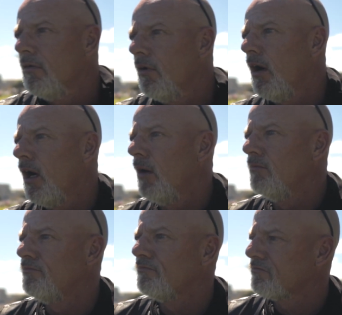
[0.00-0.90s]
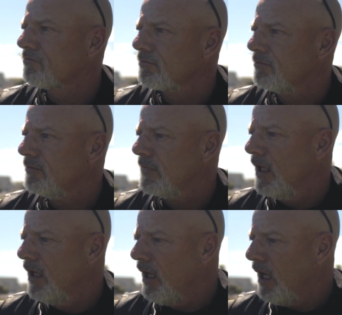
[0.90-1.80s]
and
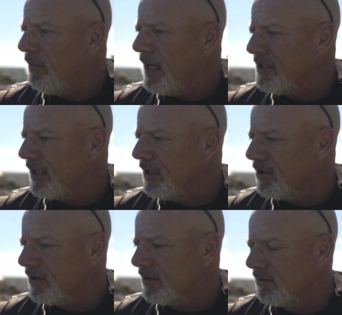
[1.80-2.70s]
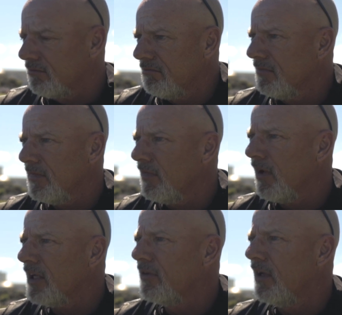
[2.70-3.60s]
basically just the
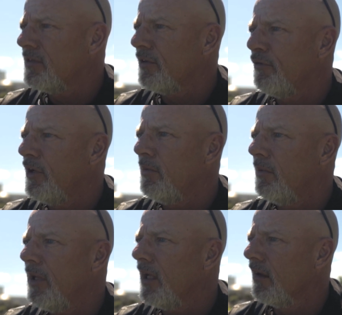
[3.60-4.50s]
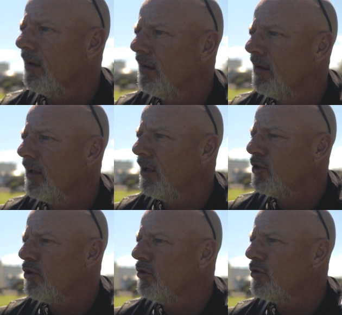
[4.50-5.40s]
right to live as a free human being.
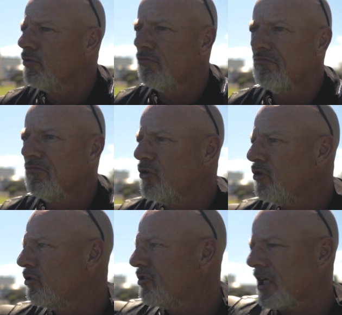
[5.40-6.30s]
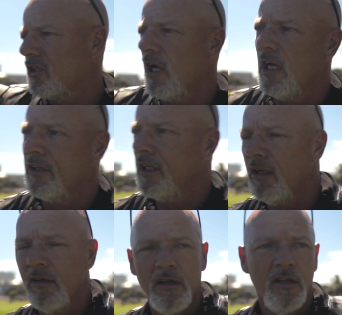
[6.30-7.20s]
Choose your
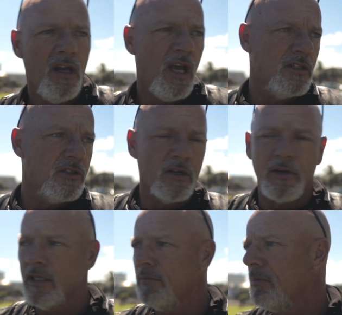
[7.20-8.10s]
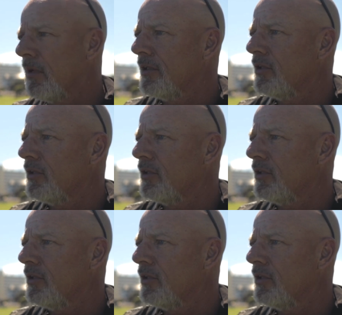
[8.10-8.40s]
sexuality. There's a lot of crazy people out there